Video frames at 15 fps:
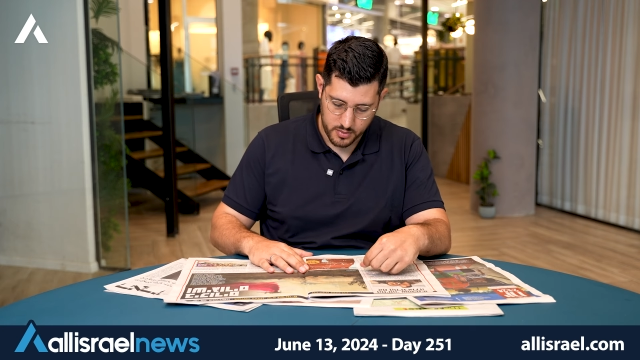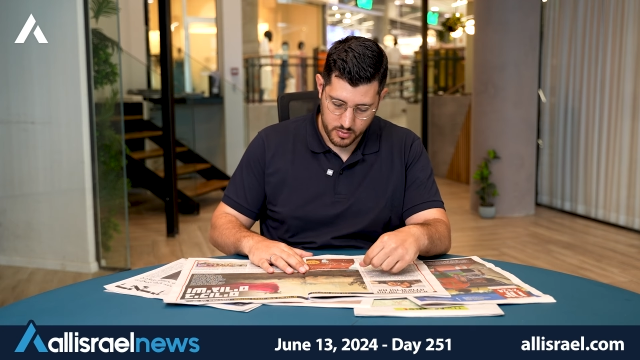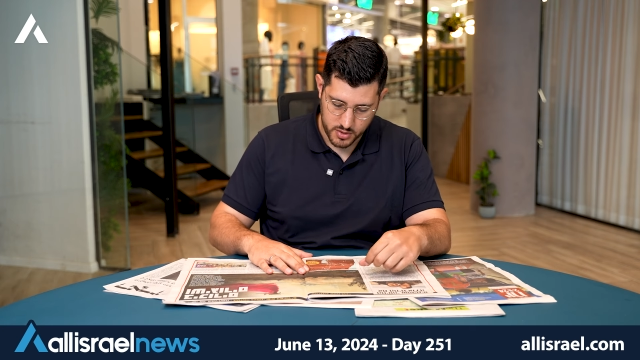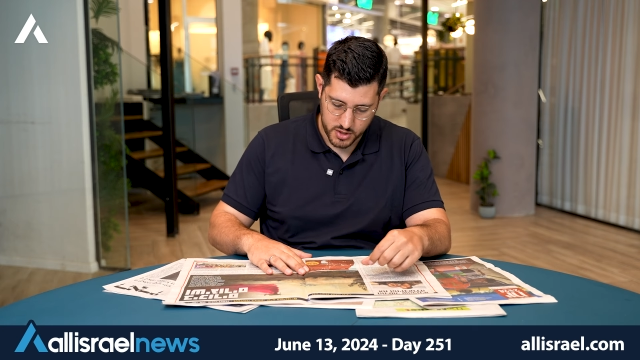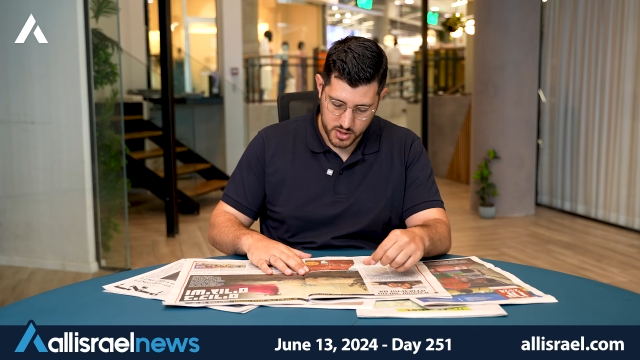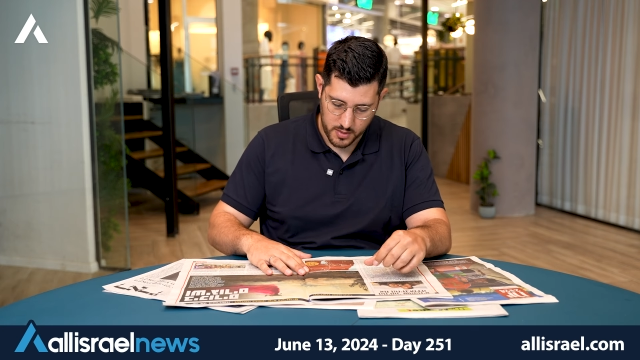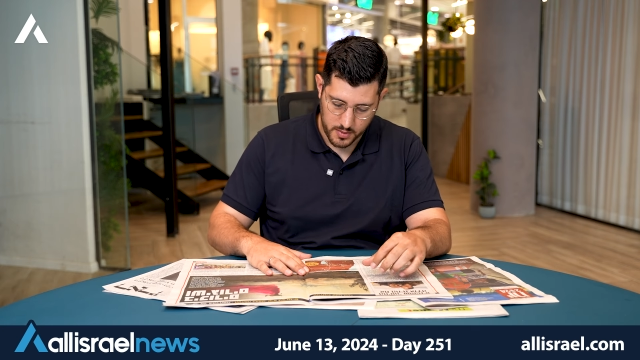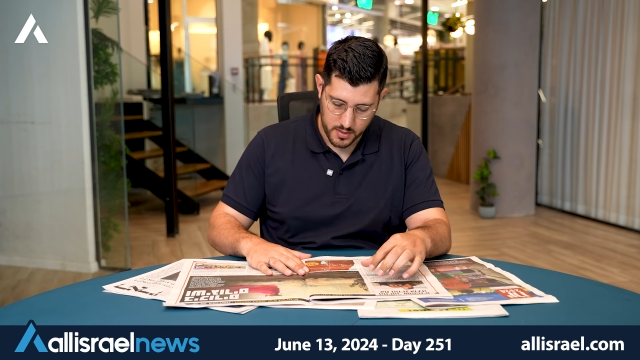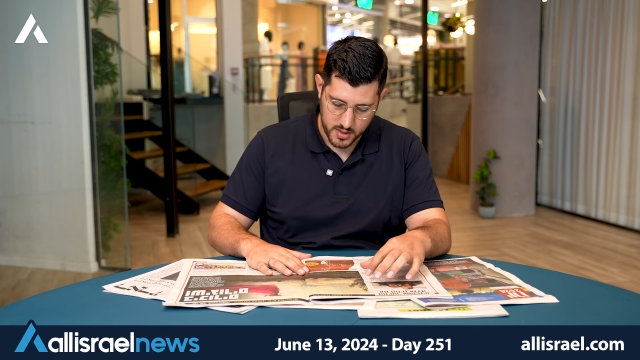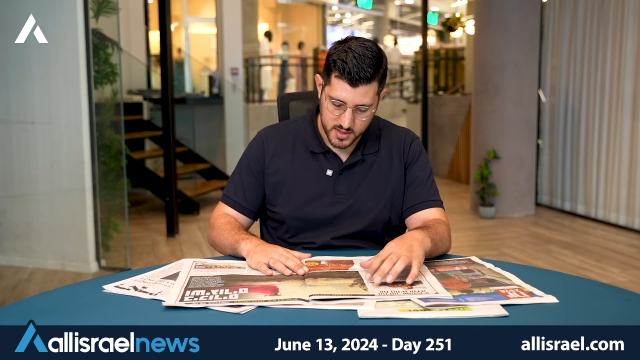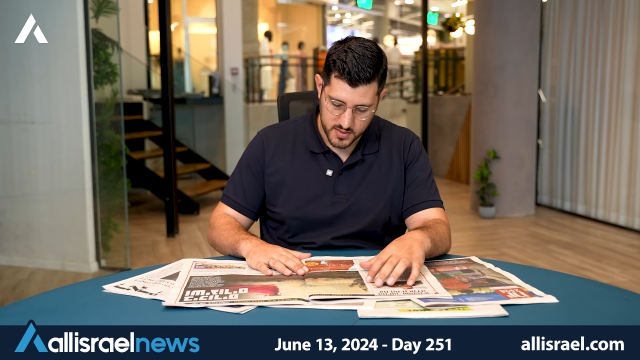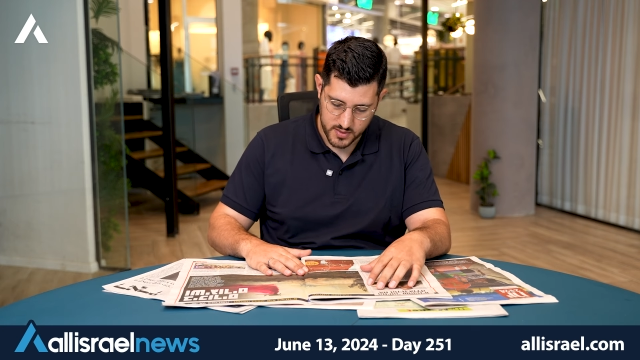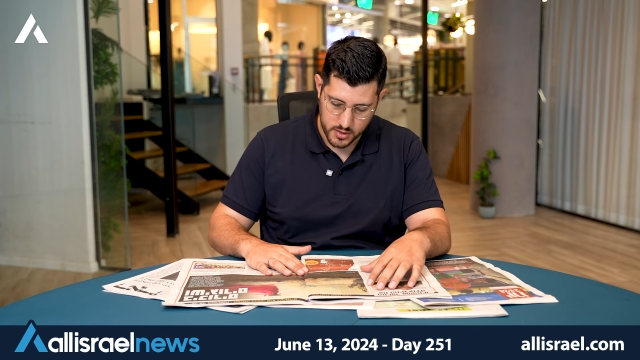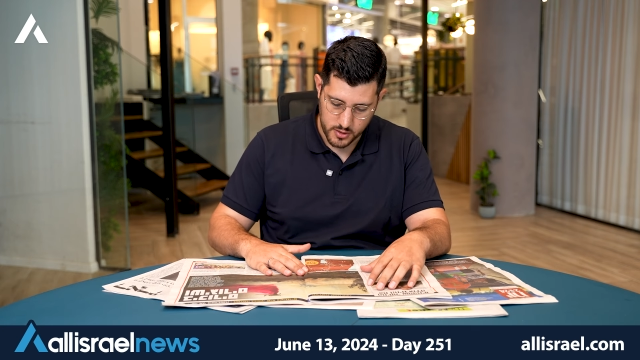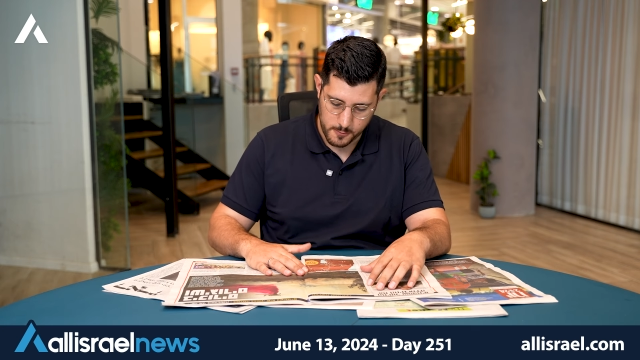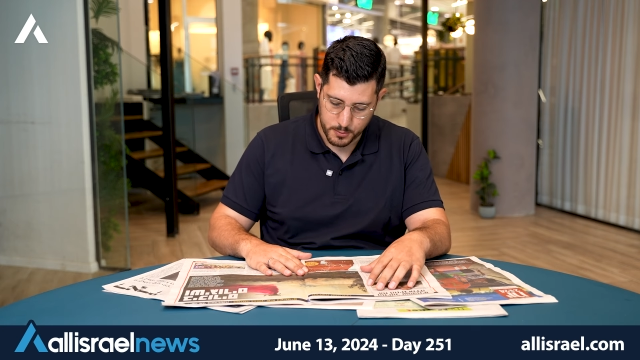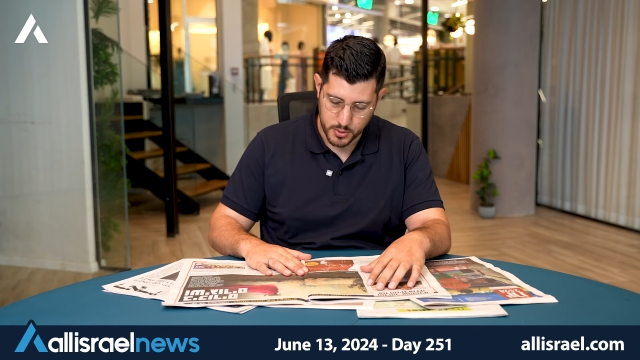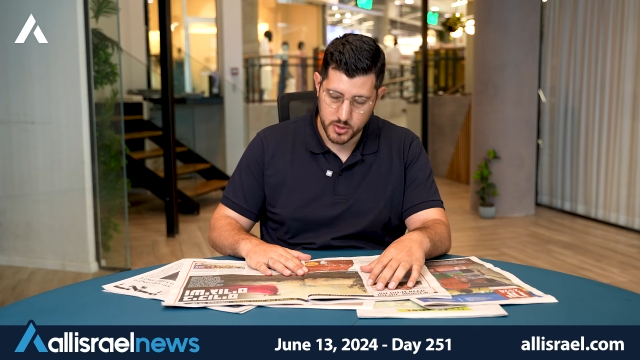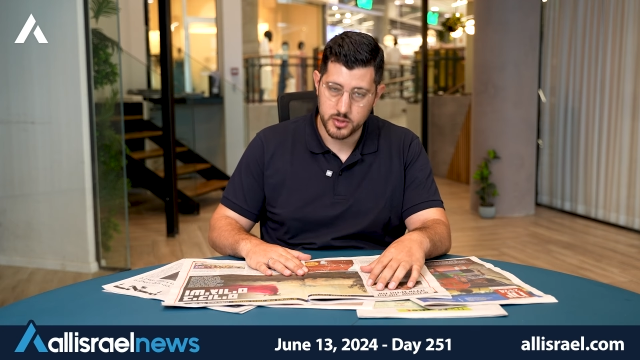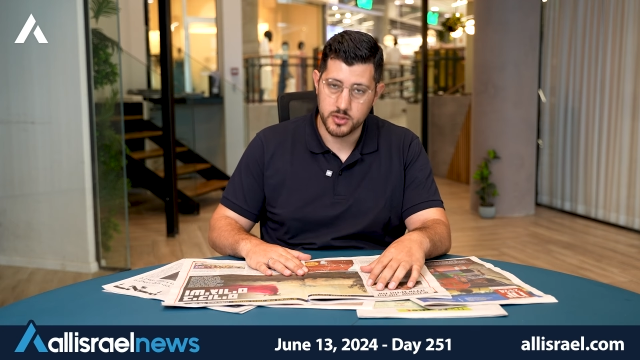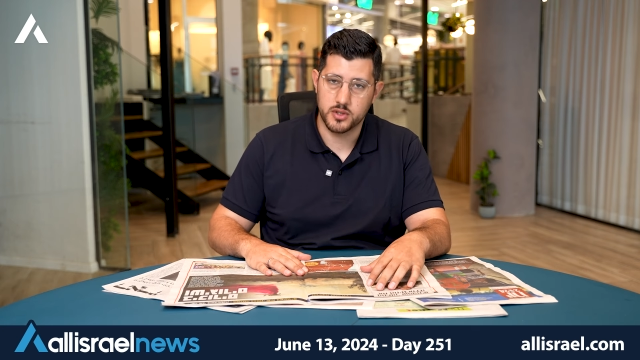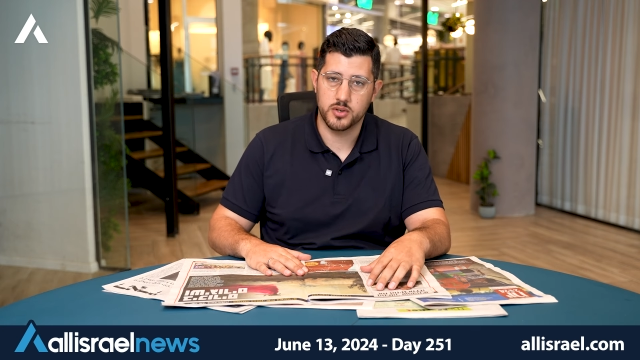which I think is very
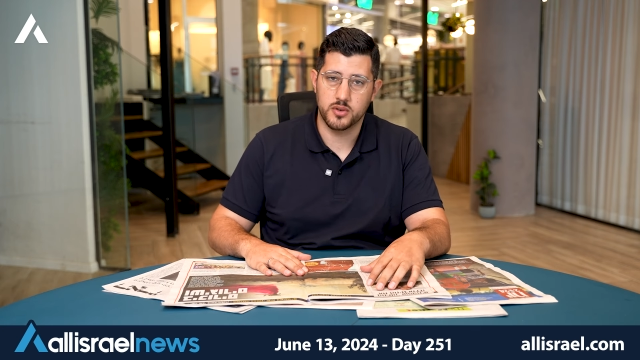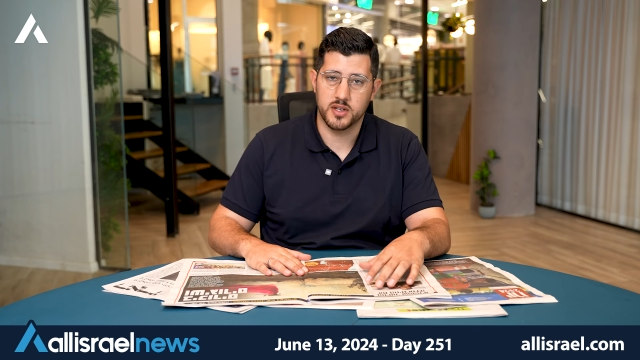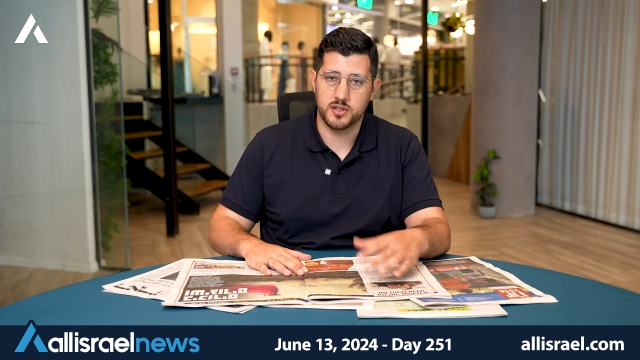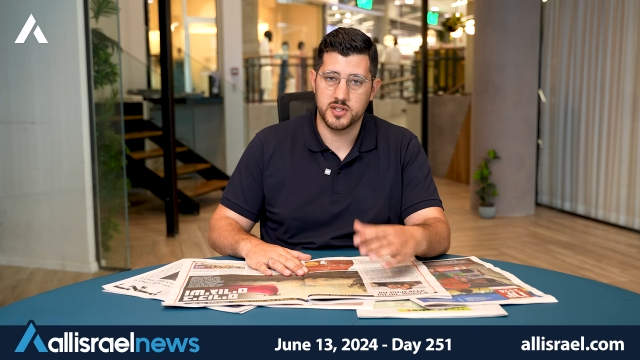important to